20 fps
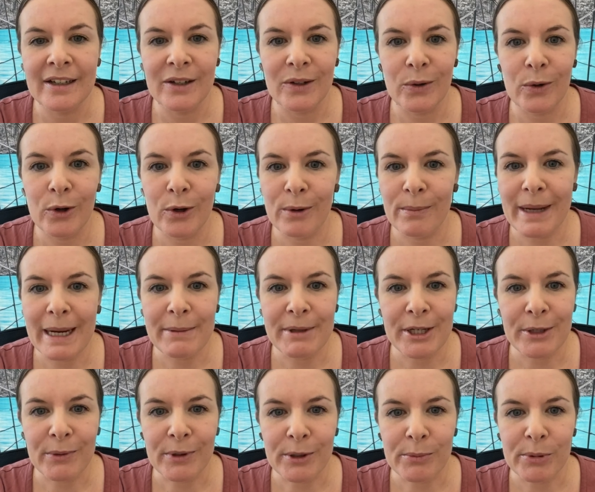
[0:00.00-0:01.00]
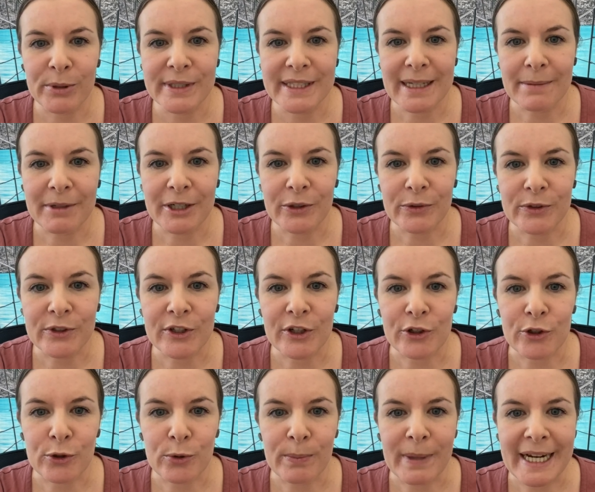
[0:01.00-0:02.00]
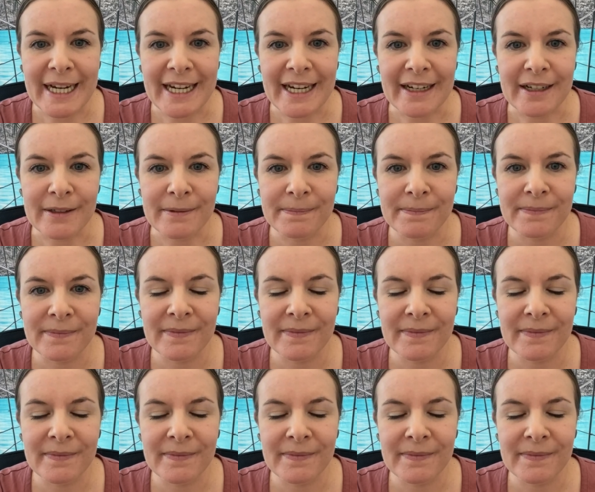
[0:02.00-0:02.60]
Or maybe you want to put something on social media.